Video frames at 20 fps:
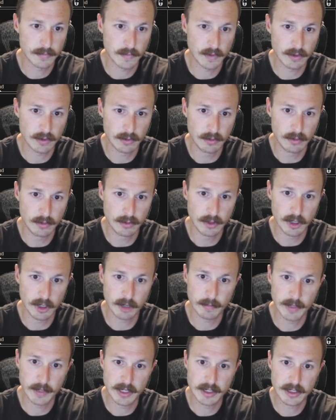Ooh,
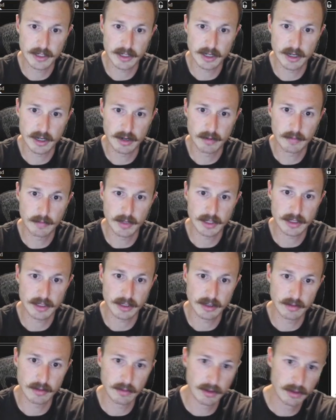Archmage Charm, that's a good
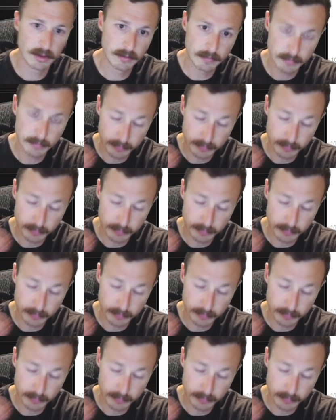one.